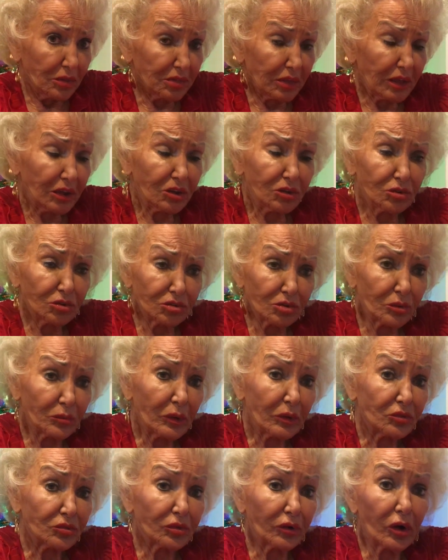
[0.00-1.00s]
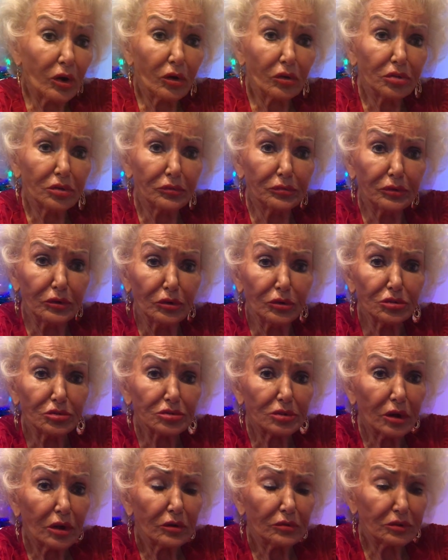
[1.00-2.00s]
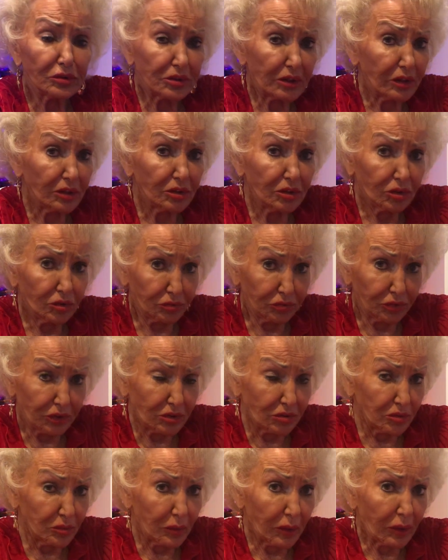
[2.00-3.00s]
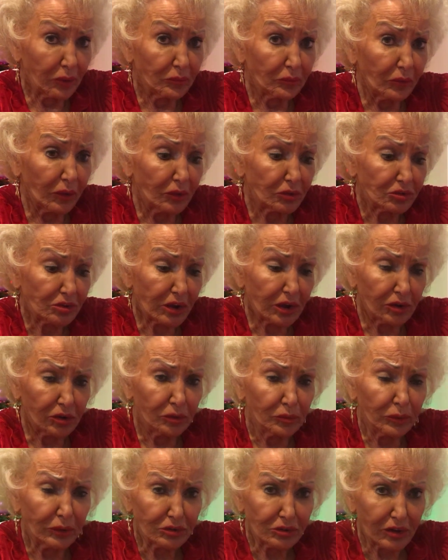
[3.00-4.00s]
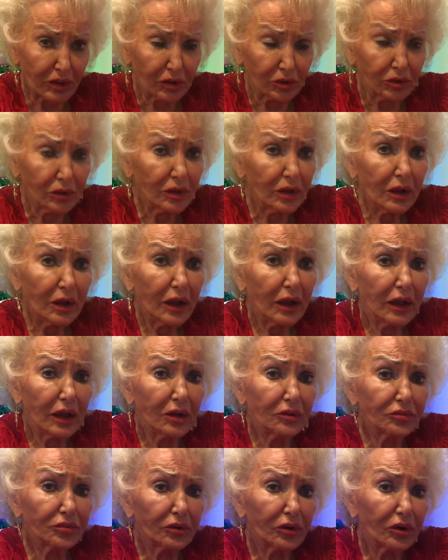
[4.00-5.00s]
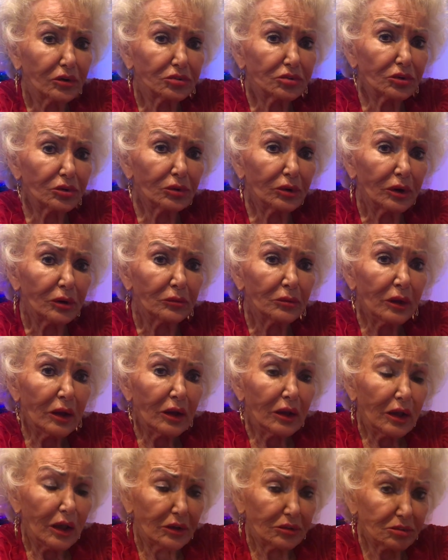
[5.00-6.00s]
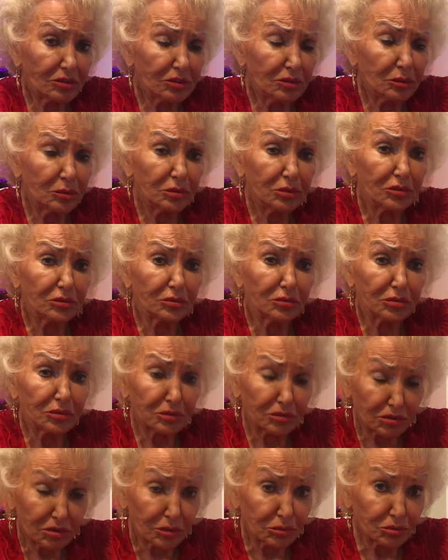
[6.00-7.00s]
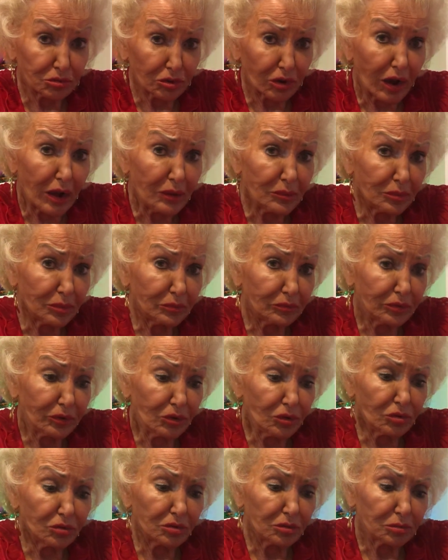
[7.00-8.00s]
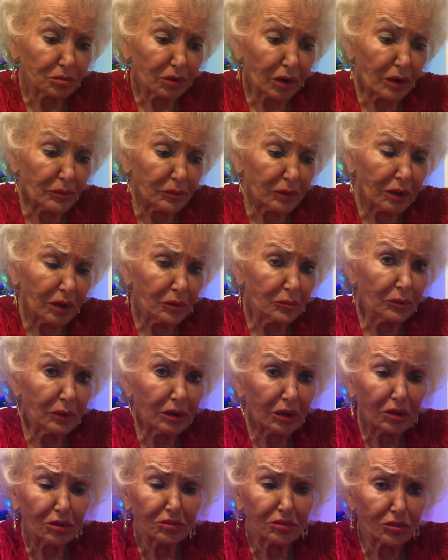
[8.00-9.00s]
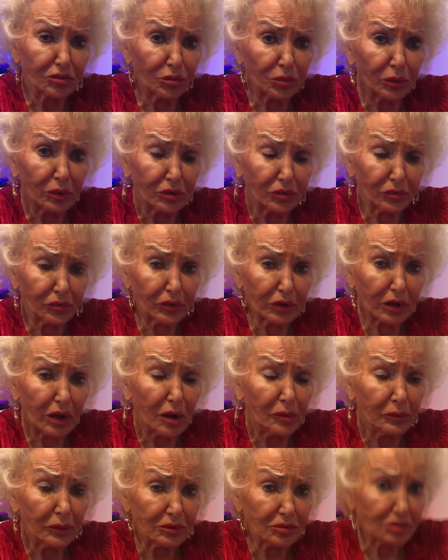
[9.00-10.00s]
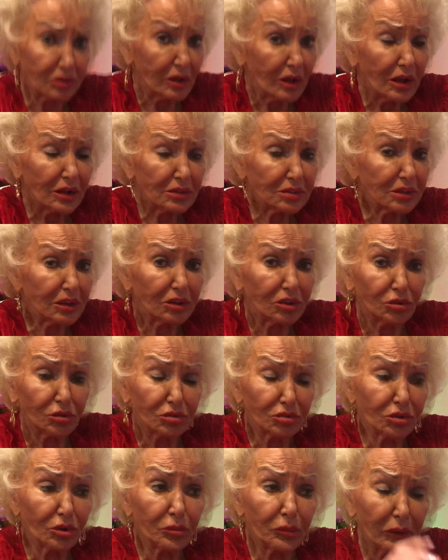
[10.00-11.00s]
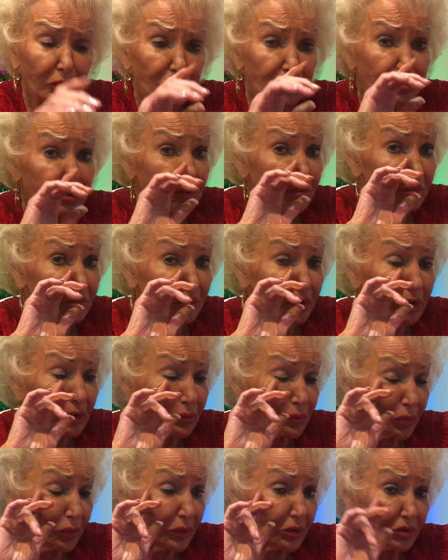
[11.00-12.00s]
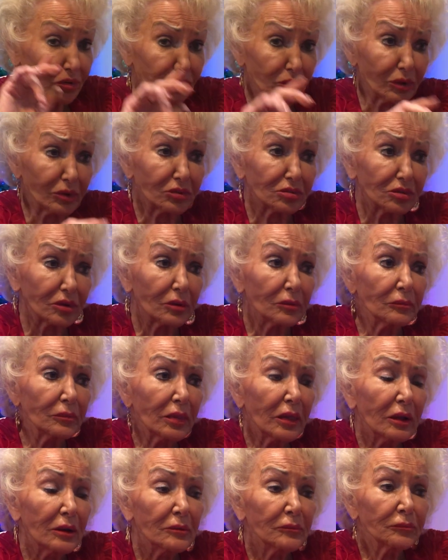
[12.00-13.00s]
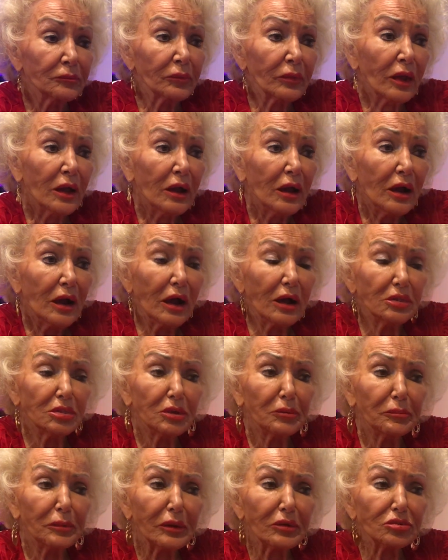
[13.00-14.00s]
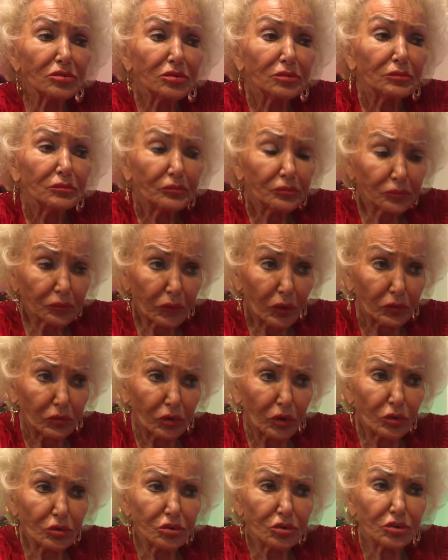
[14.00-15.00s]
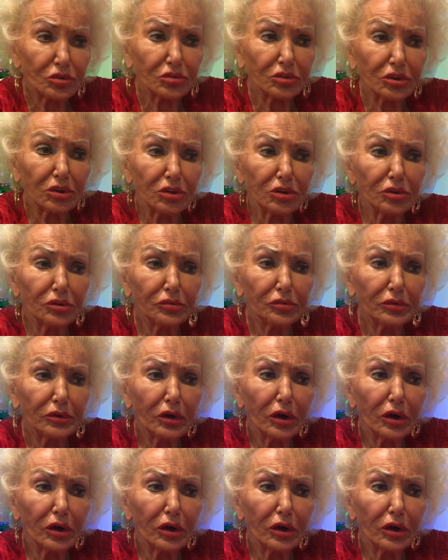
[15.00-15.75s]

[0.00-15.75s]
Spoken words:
Thank you so much for all the views, for telling your friends about our channel, my channel, and for also asking them to subscribe, for you subscribing and making such wonderful comments. Thank you so much, it's very important to us. And the best road to secure